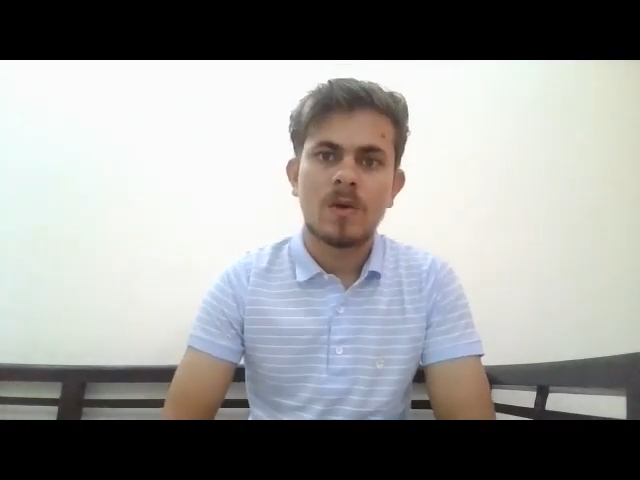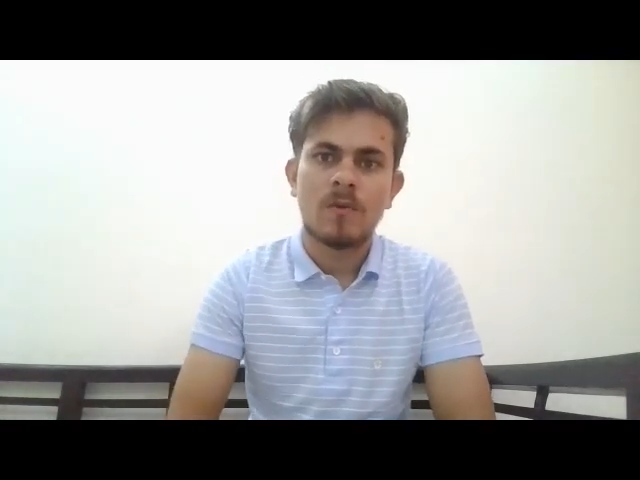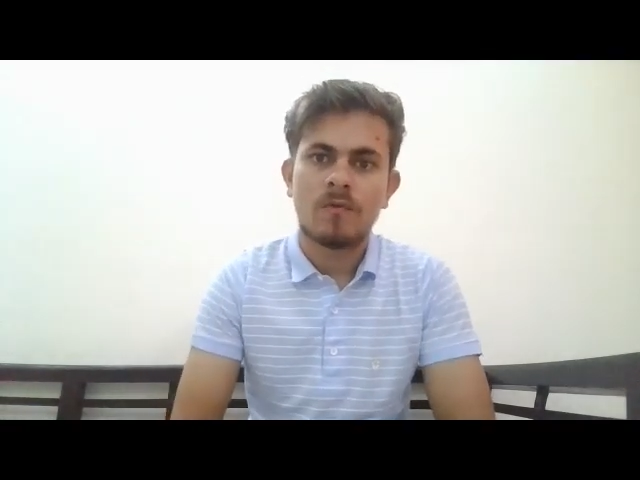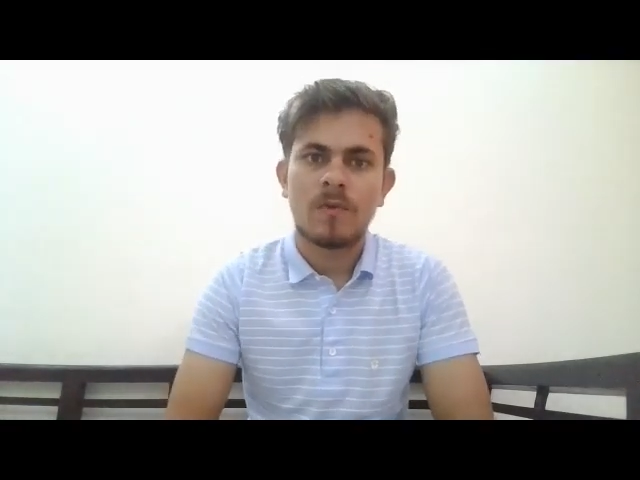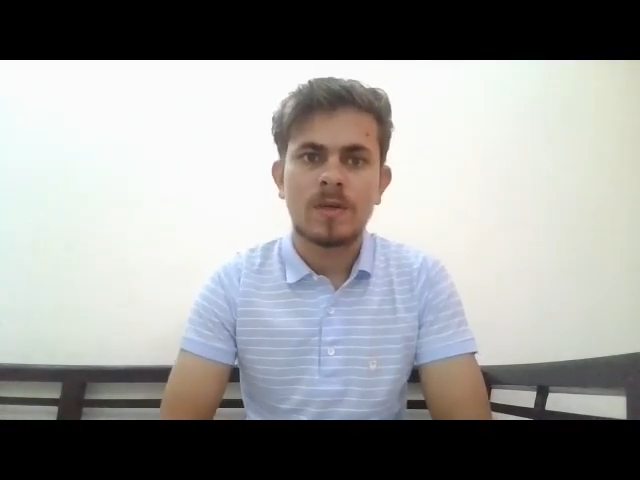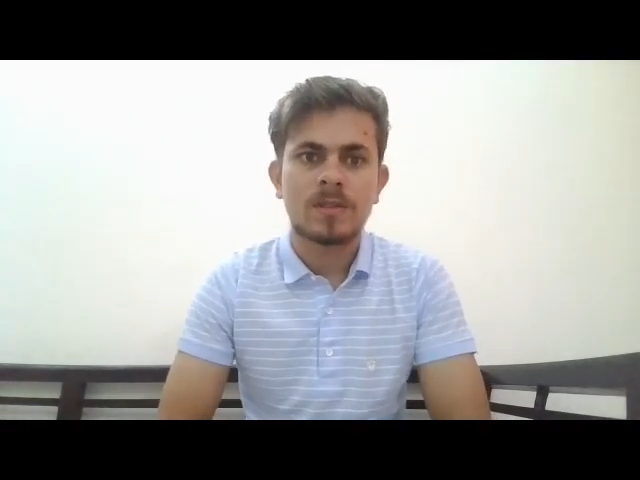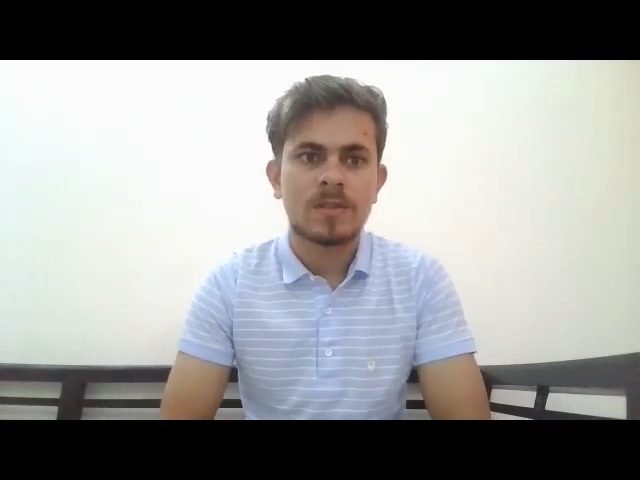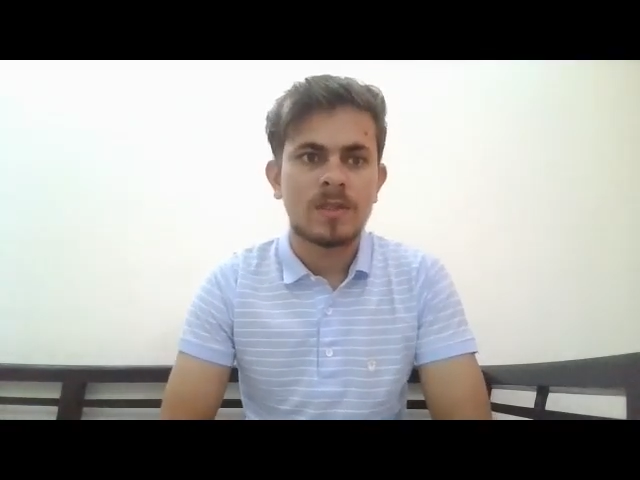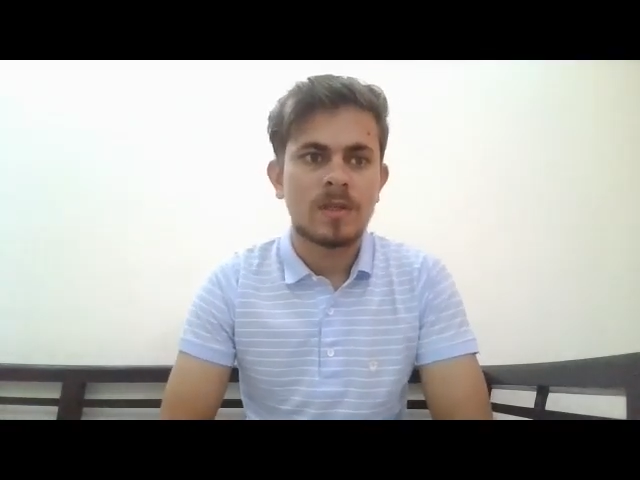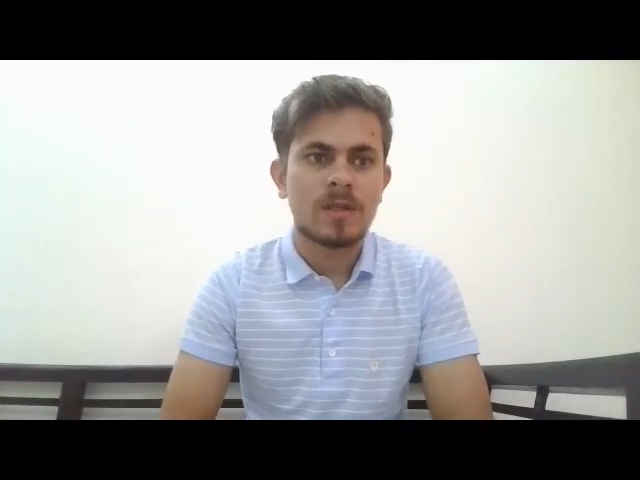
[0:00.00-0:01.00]
of
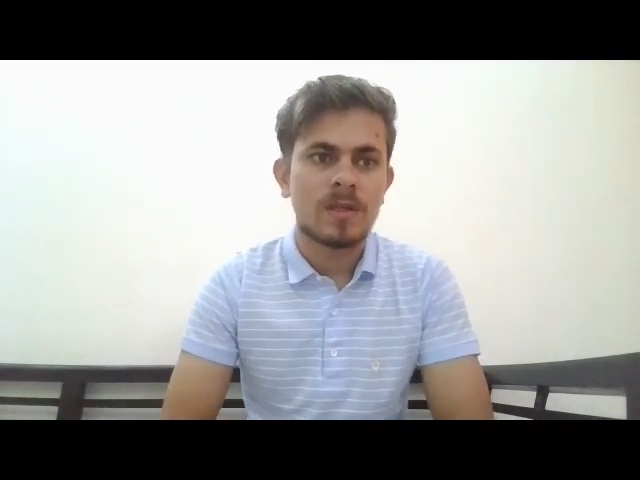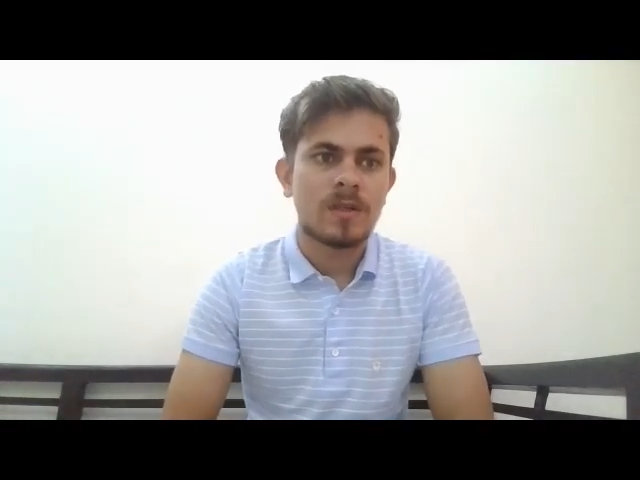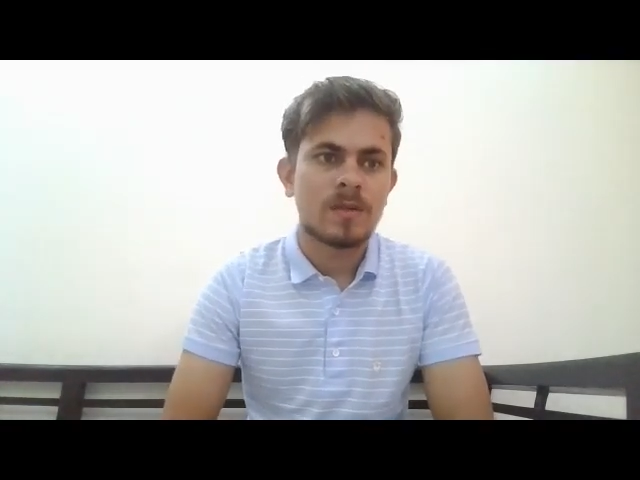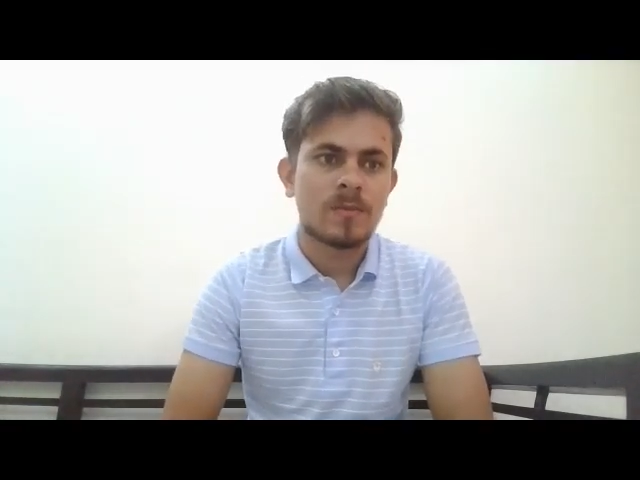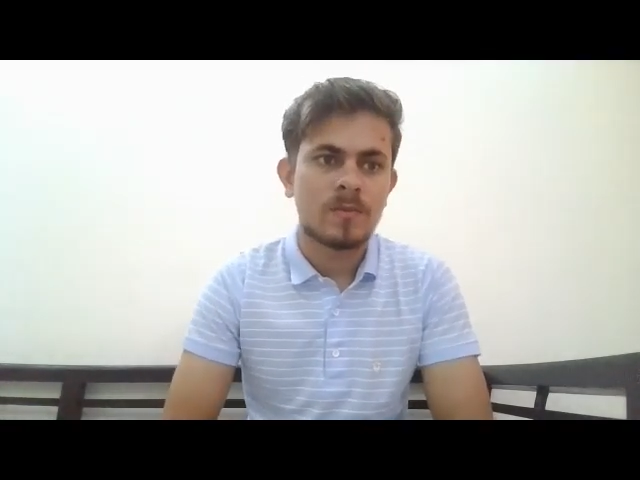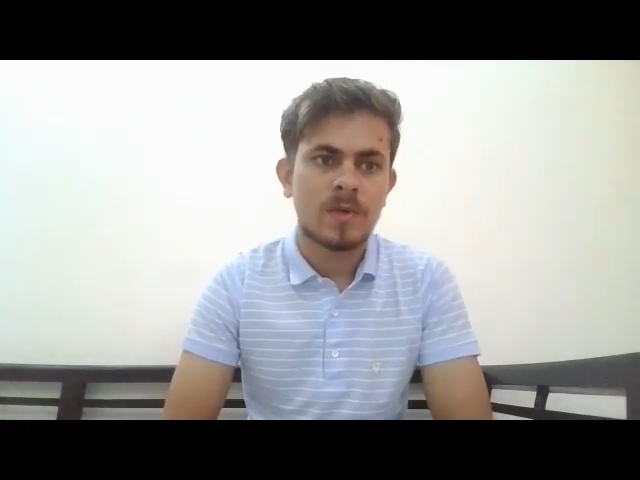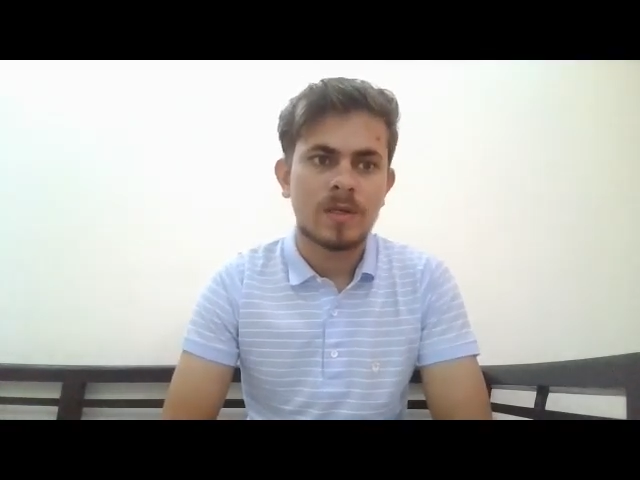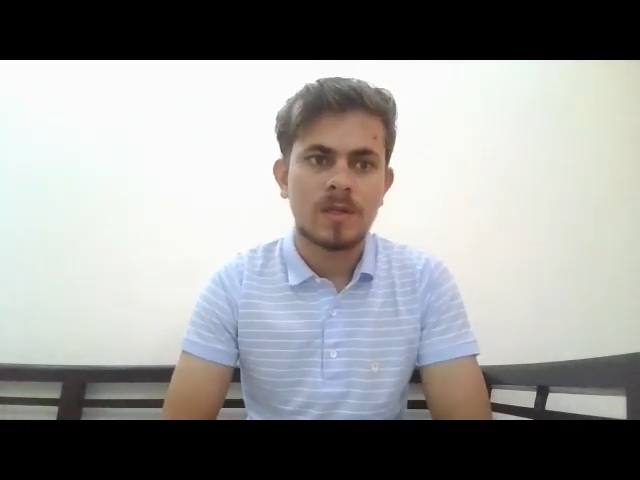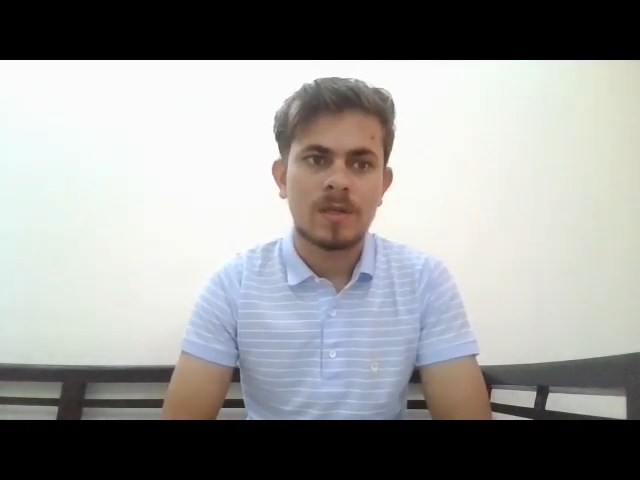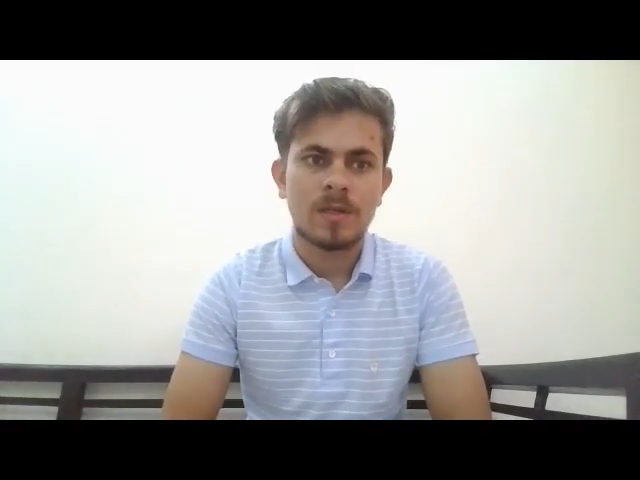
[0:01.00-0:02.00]
first degree
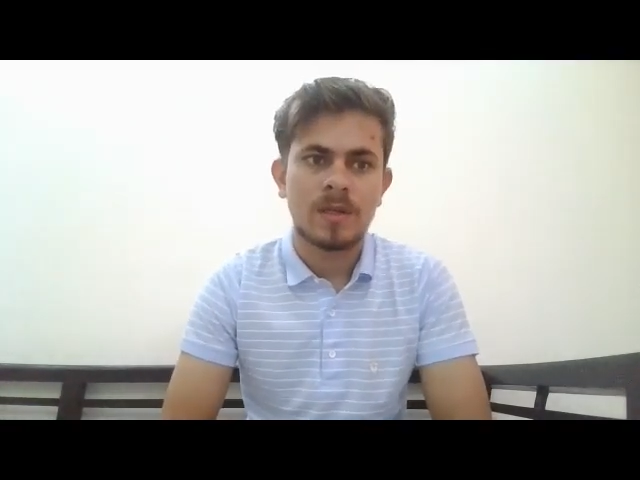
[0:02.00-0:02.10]
murder